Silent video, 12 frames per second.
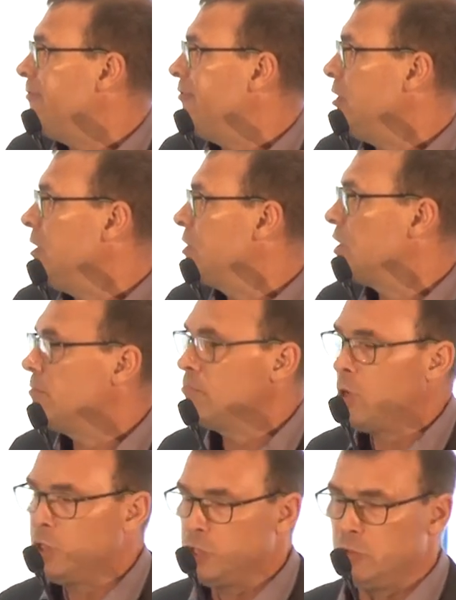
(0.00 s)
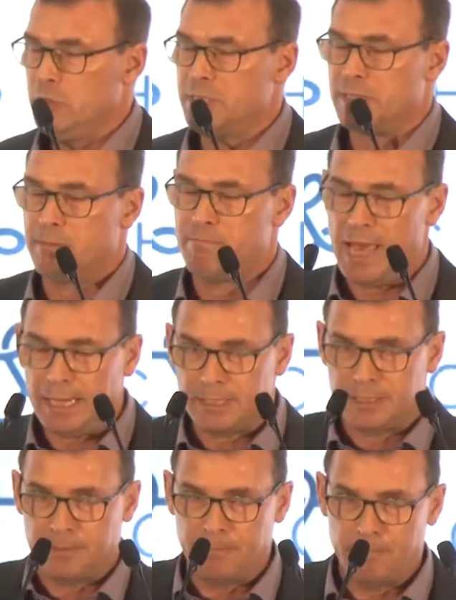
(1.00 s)
fillers in modules and
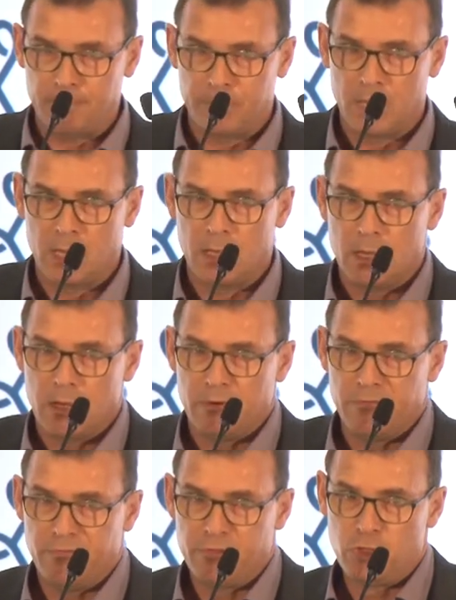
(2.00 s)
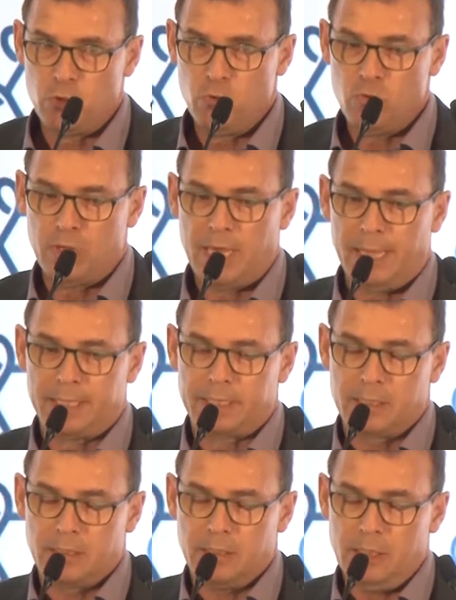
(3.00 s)
packs to
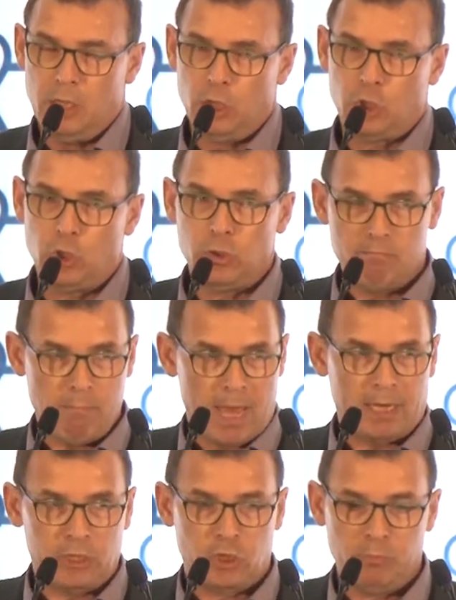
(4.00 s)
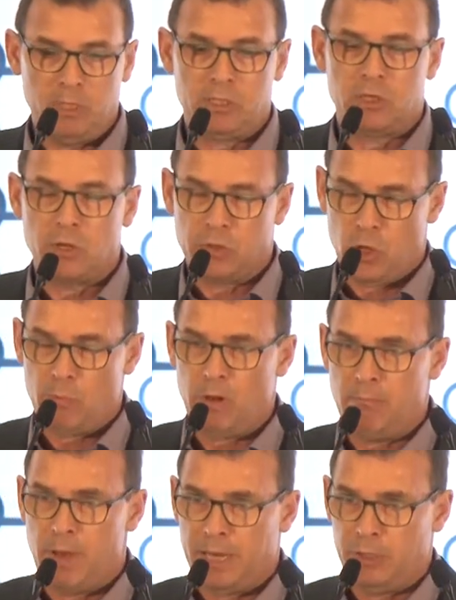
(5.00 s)
get a good management, thermal
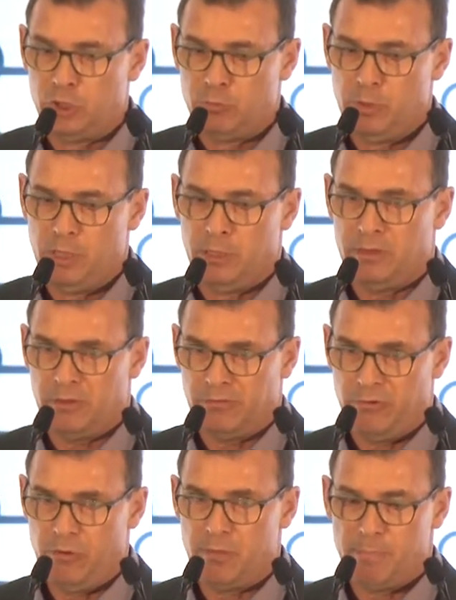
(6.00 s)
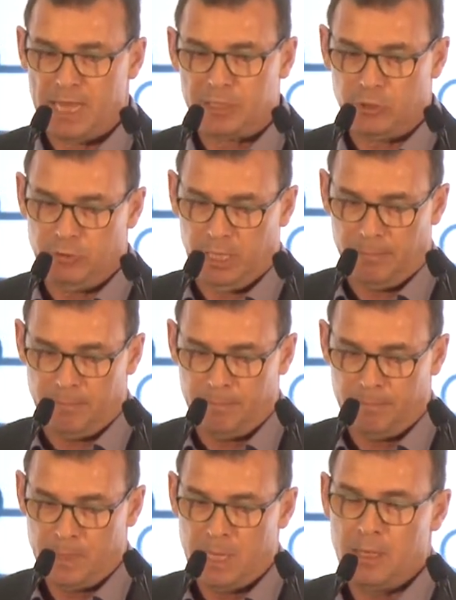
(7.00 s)
management for the battery
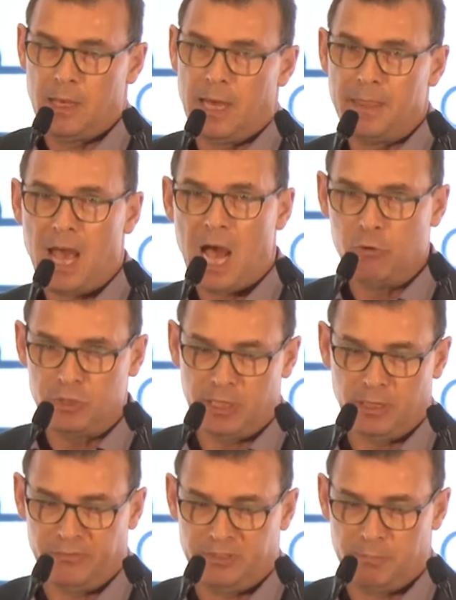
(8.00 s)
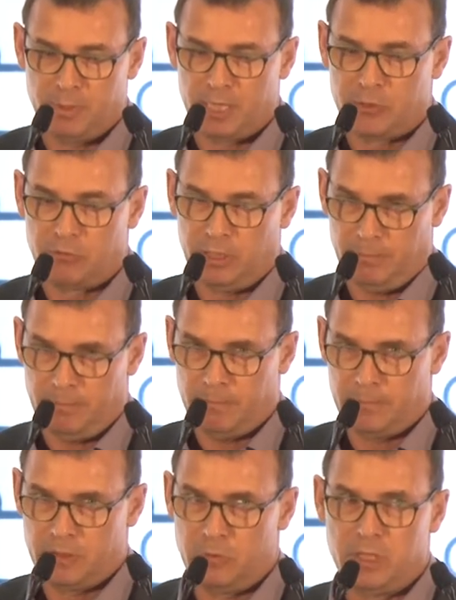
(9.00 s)
and the housing of the battery.
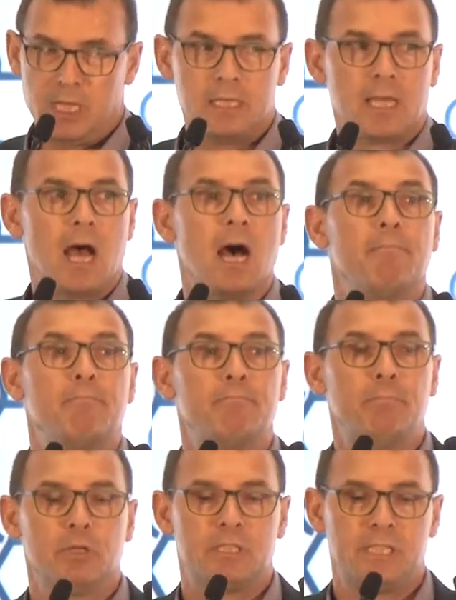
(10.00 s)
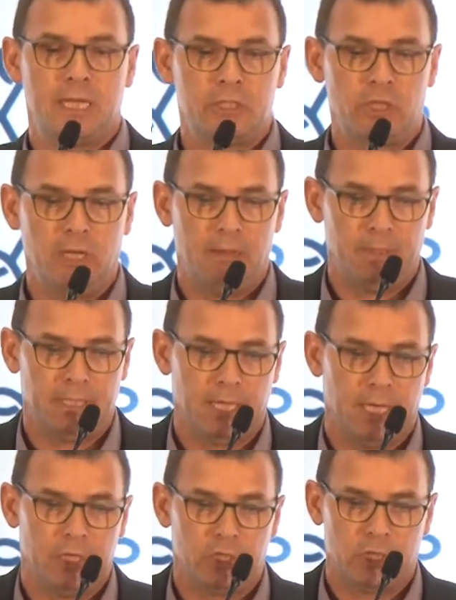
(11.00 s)
So these are potential
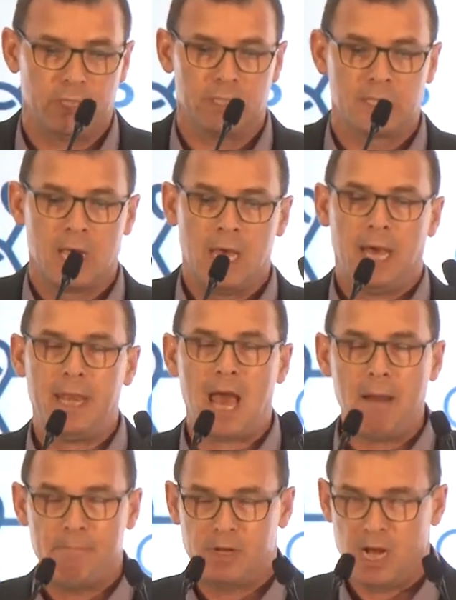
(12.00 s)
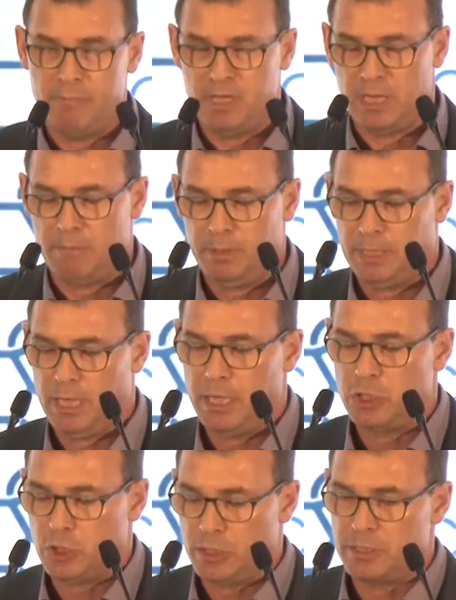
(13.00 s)
applications and upcoming
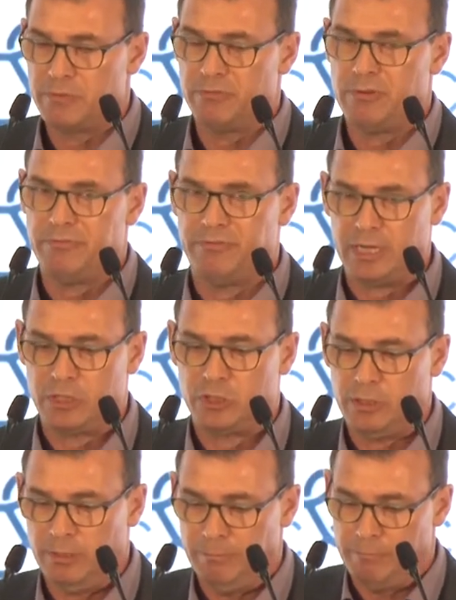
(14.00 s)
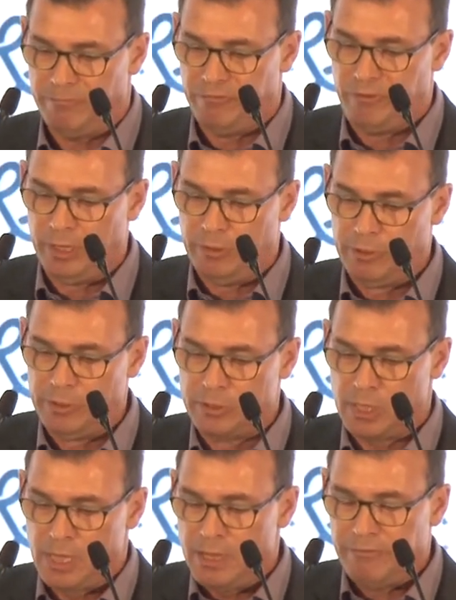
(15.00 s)
applications for functional fillers,
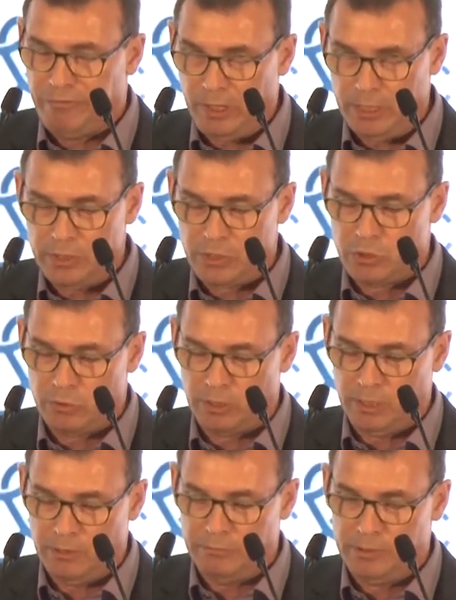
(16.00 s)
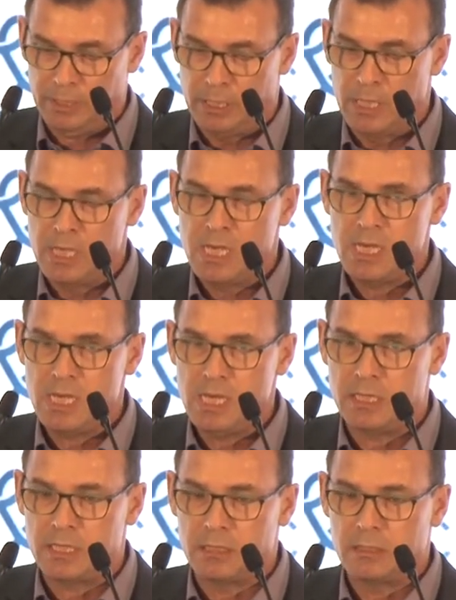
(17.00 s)
fillers to deliver
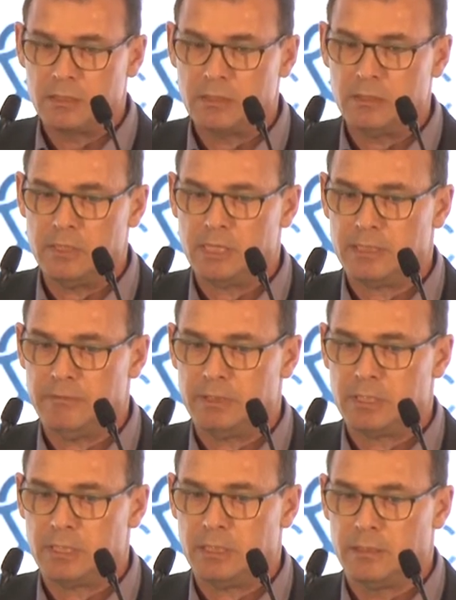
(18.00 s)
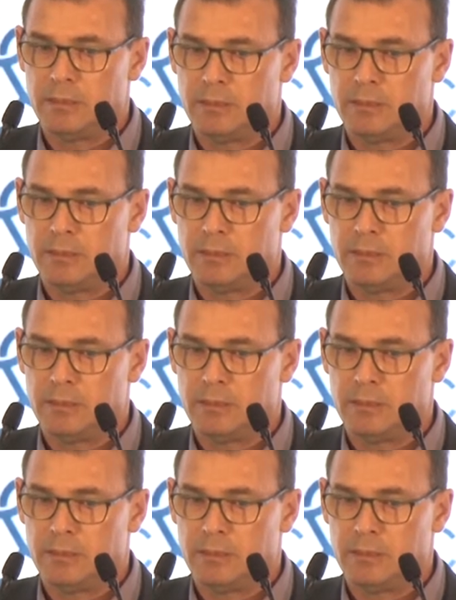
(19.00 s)
heat conductivity.